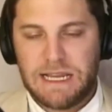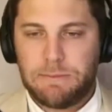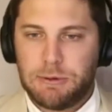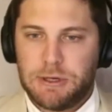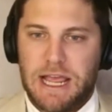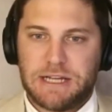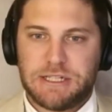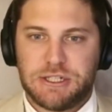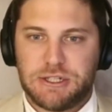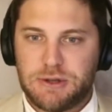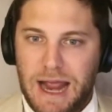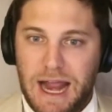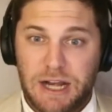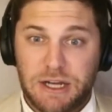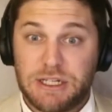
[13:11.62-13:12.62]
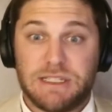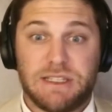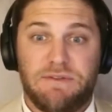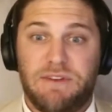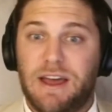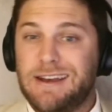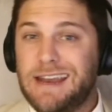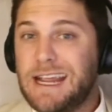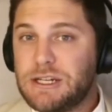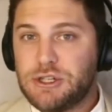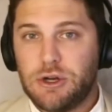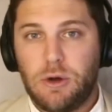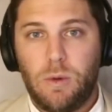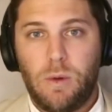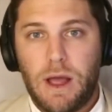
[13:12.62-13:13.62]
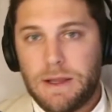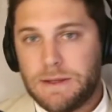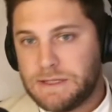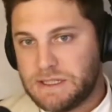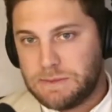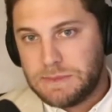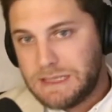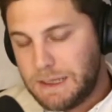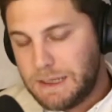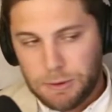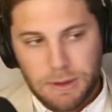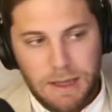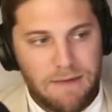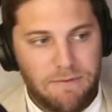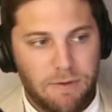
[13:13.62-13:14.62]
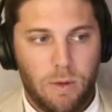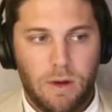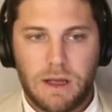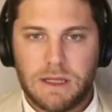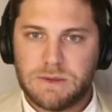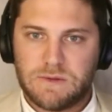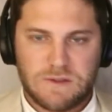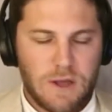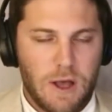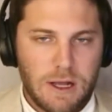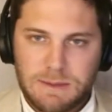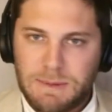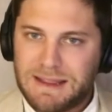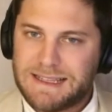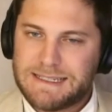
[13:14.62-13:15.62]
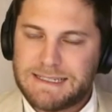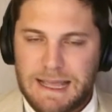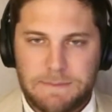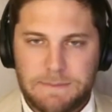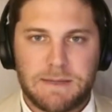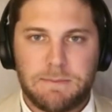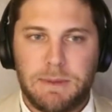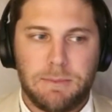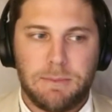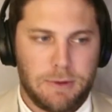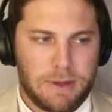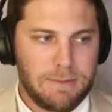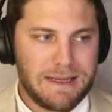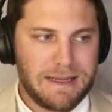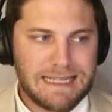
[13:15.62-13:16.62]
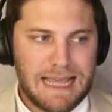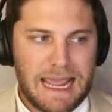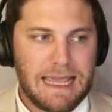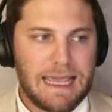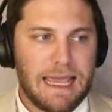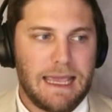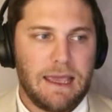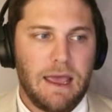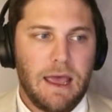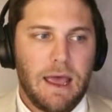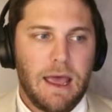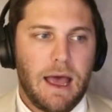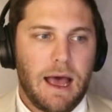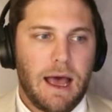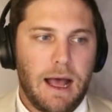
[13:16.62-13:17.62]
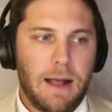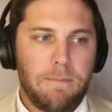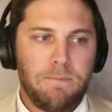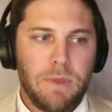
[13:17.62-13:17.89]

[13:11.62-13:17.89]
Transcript: protection strategies, the foundational ones, some deeper level ones. We've talked about the steps that people can be taking. Um,